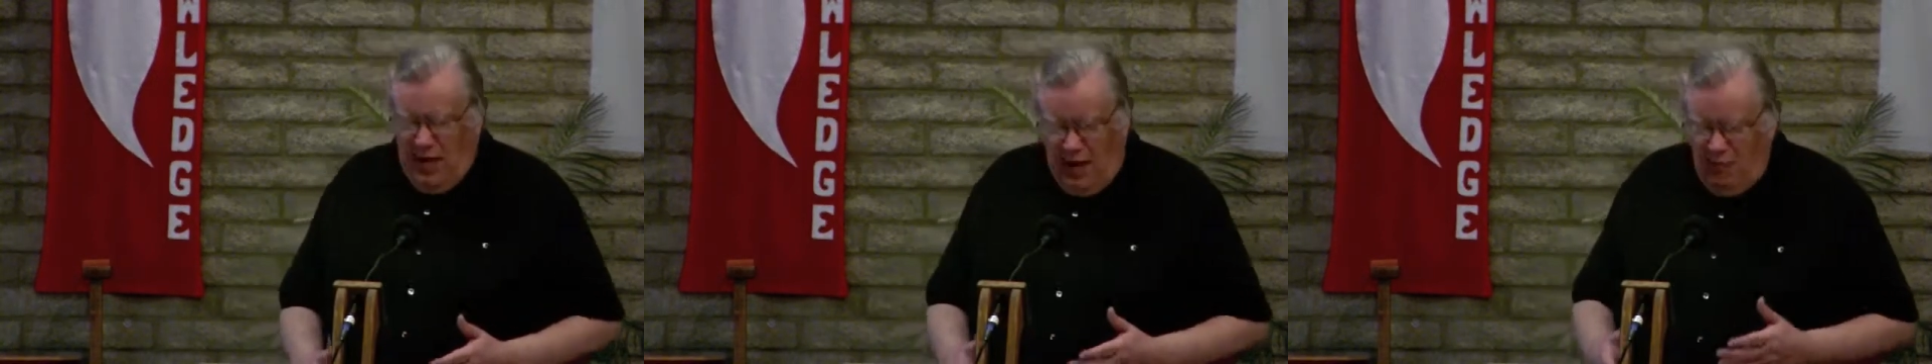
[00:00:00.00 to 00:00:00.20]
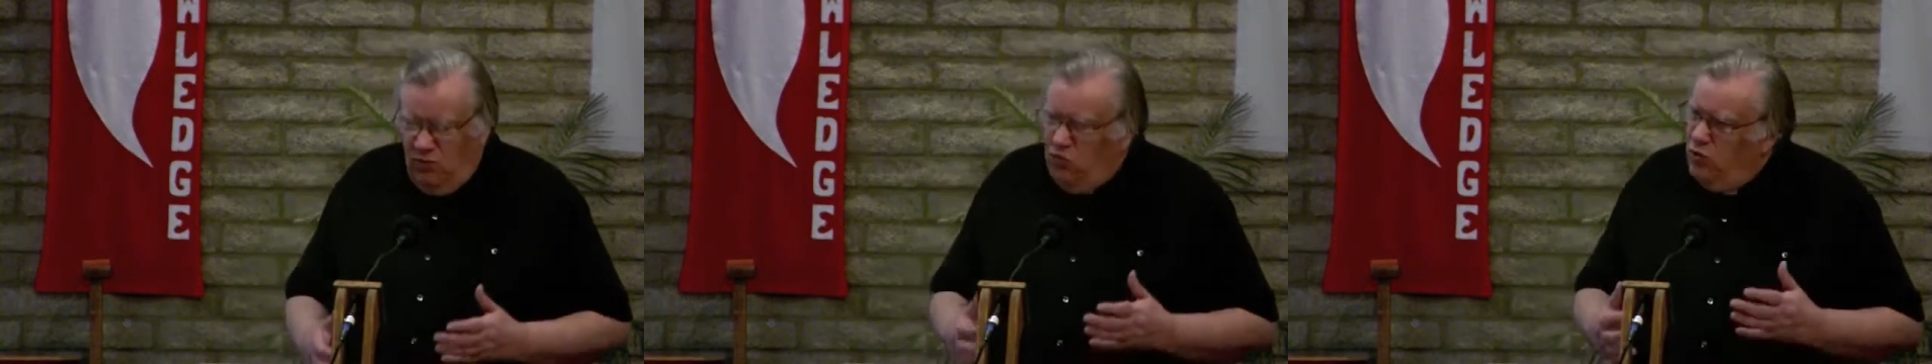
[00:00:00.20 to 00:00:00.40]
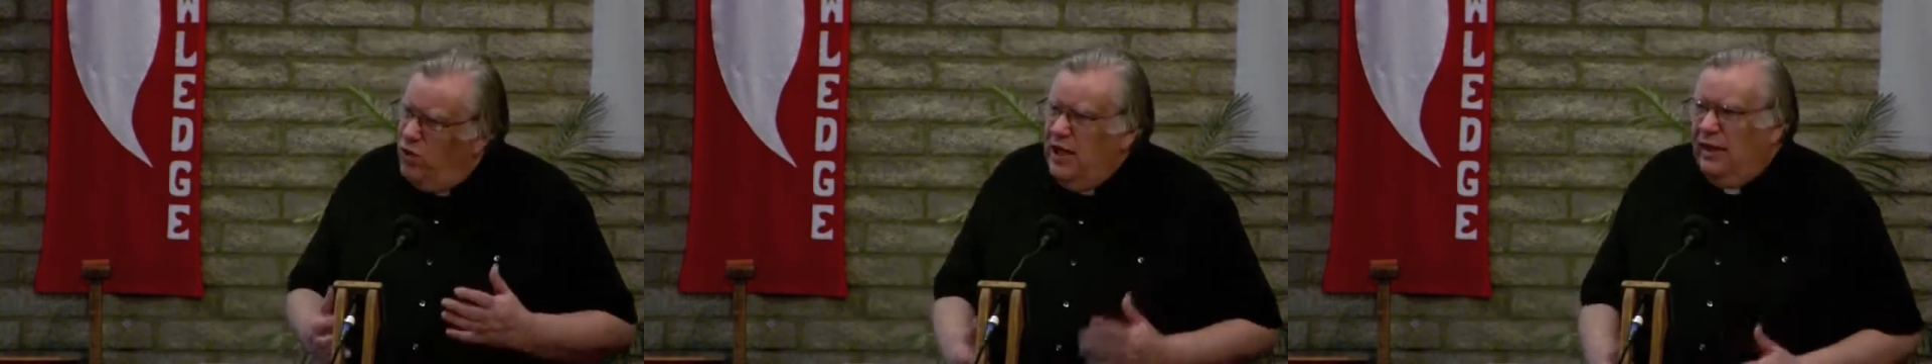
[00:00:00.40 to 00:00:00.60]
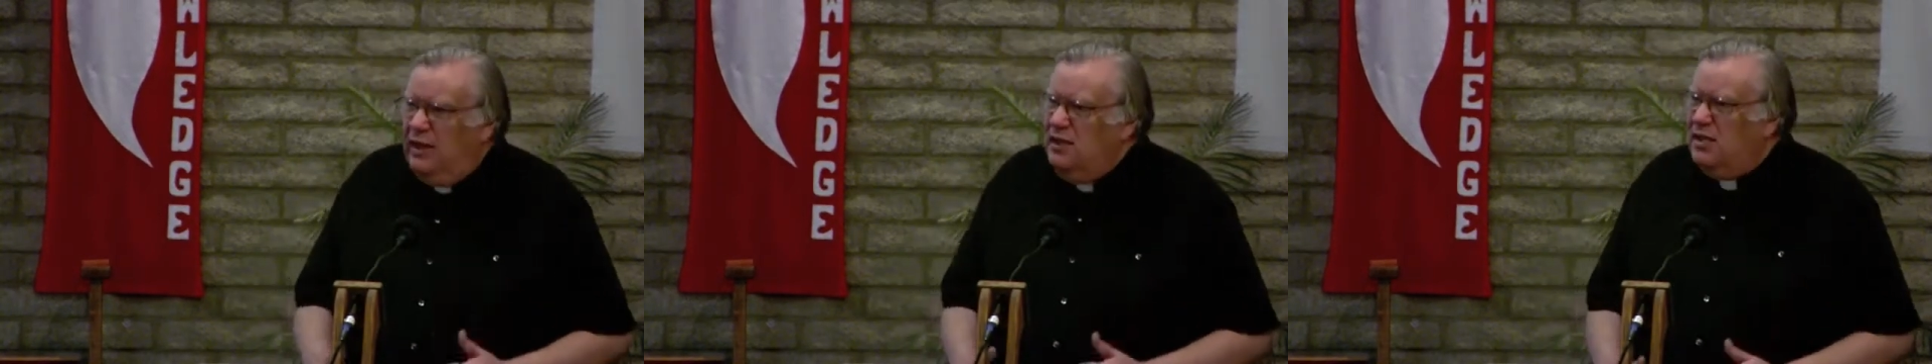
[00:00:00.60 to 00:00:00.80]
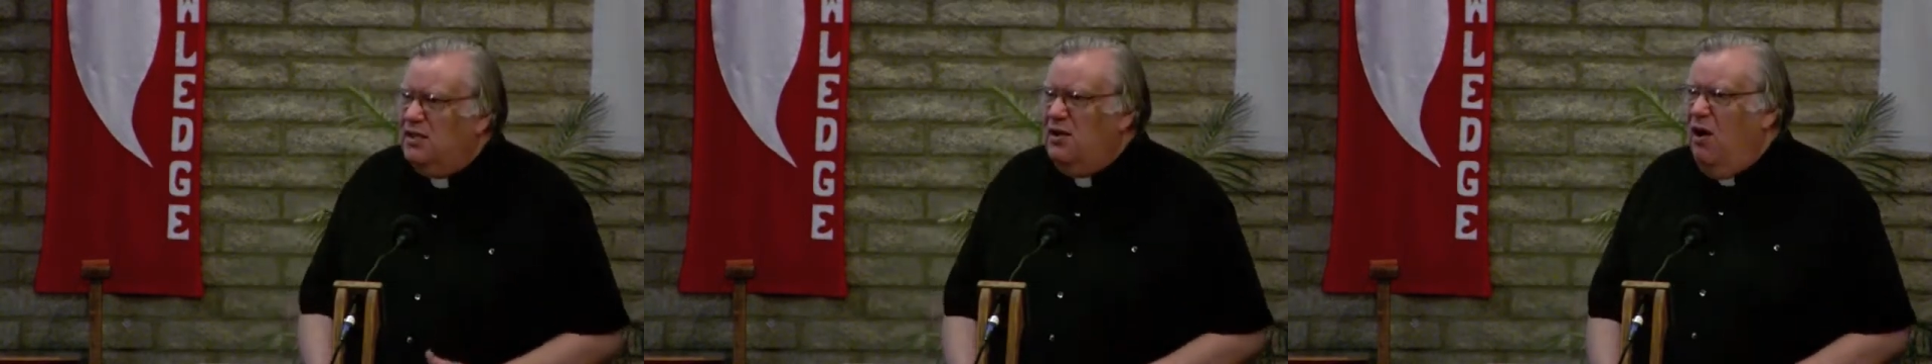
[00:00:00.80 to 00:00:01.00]
I'm
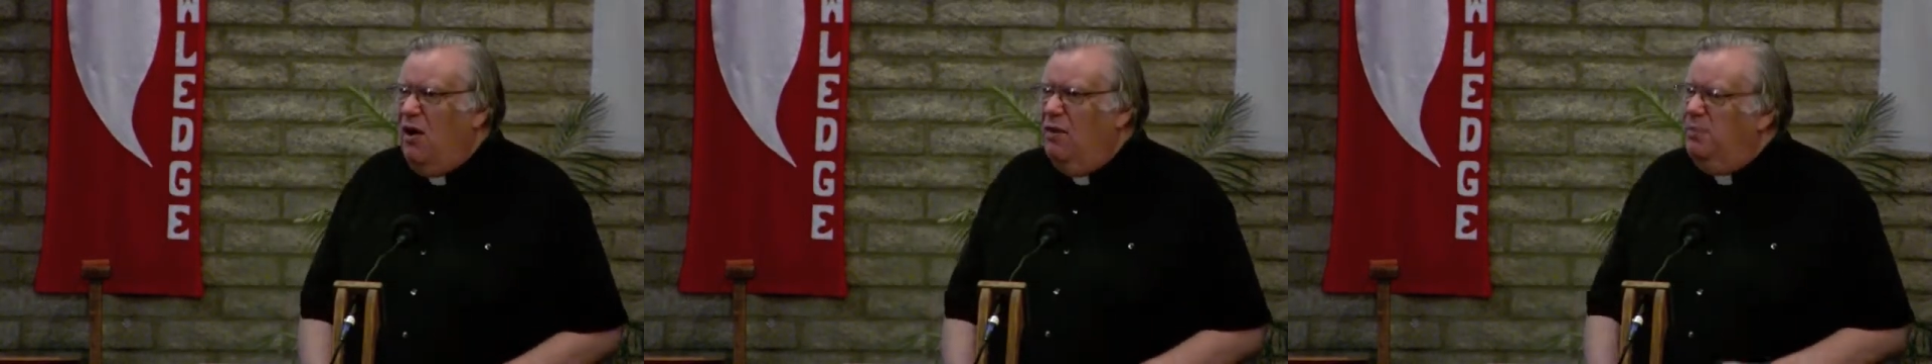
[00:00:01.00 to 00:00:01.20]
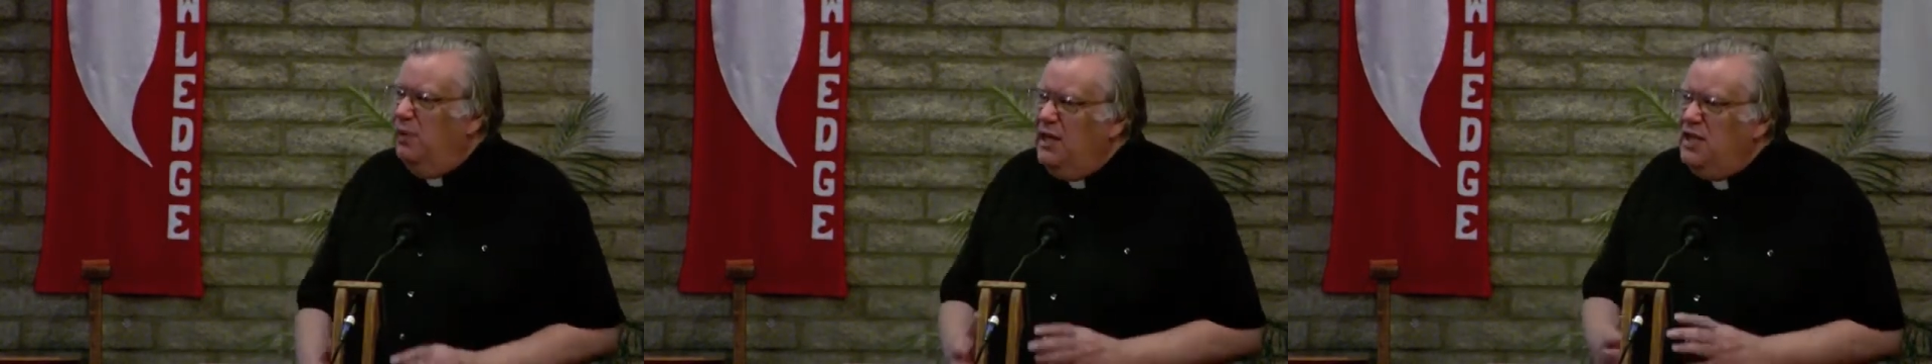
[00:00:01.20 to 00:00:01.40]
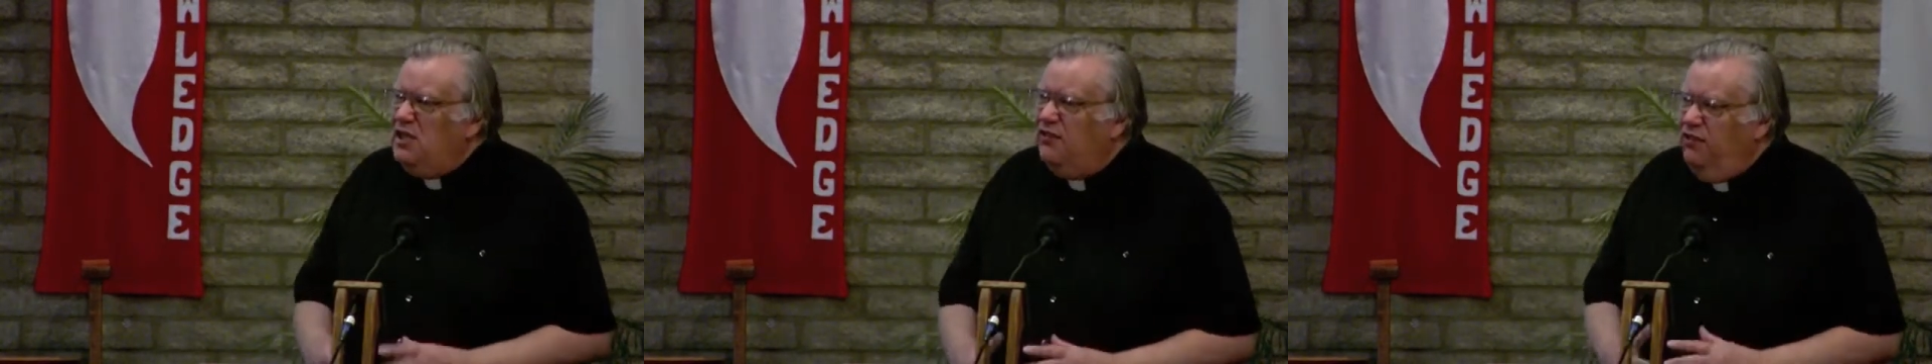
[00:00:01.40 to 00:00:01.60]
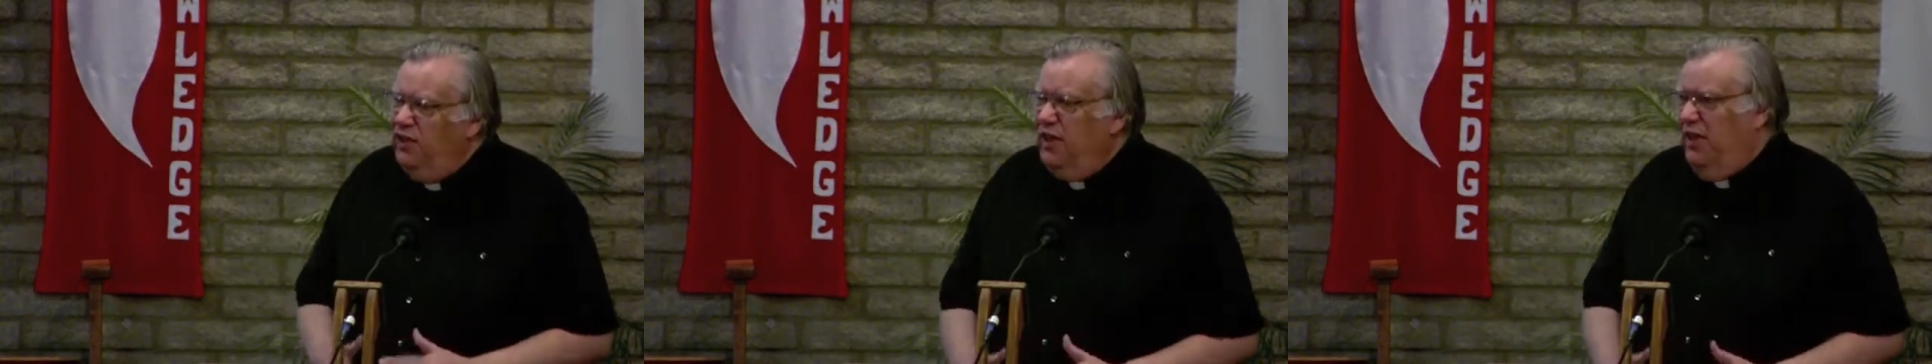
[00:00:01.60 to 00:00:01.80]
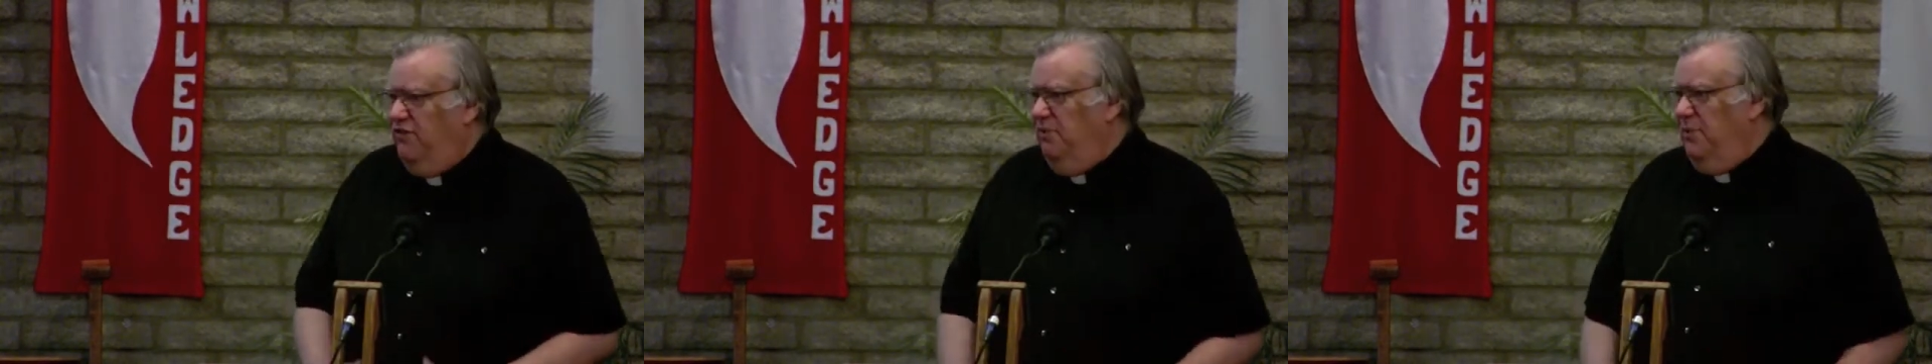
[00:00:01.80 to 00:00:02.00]
really sorry, please
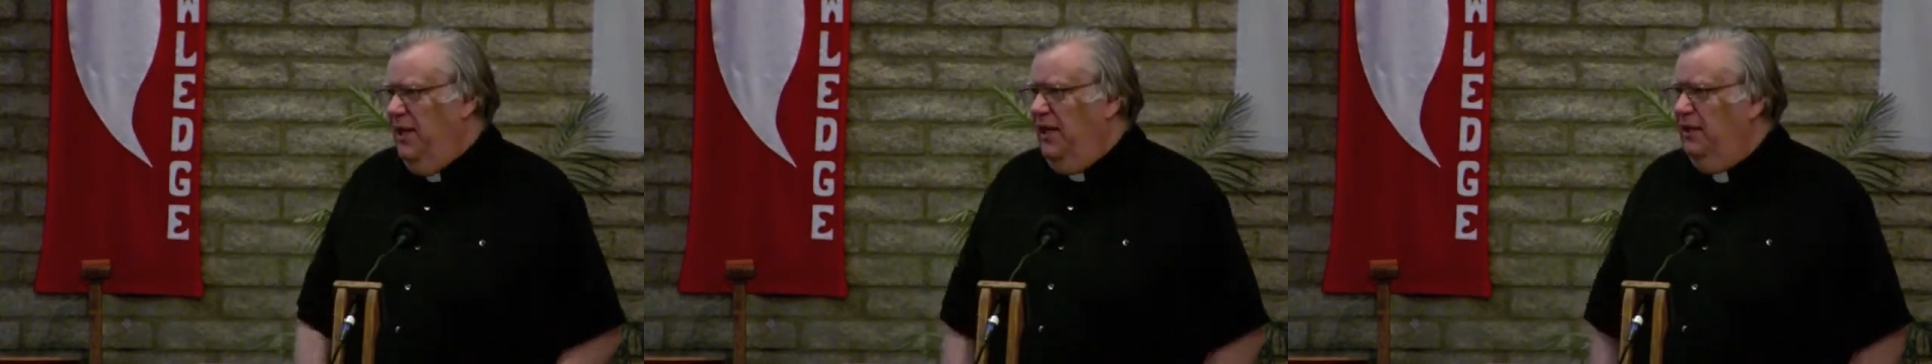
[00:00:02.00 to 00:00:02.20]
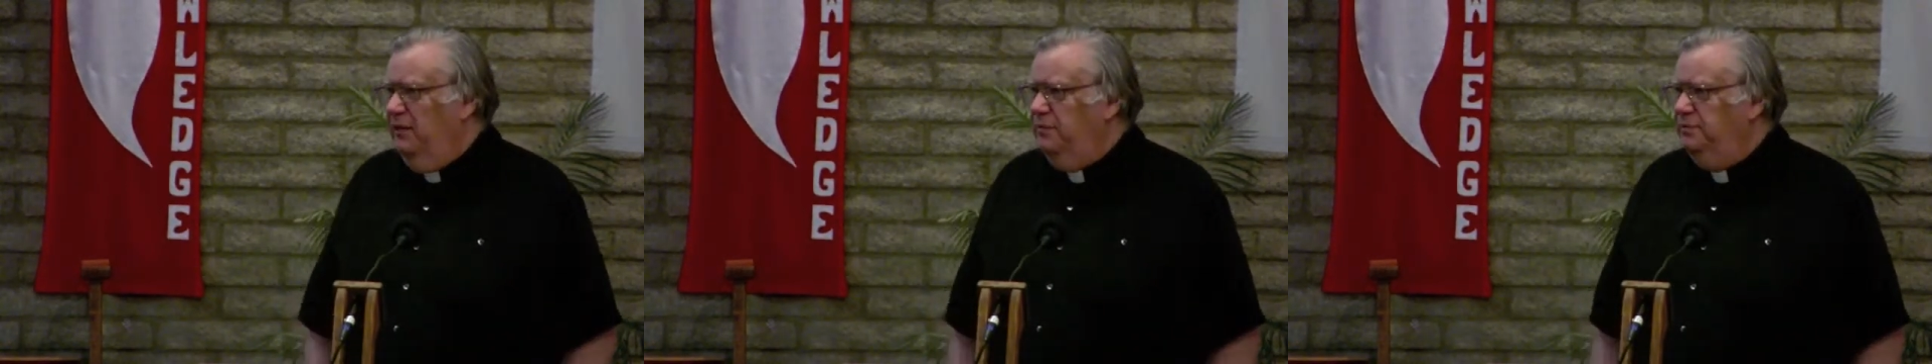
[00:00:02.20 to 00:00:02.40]
forgive me.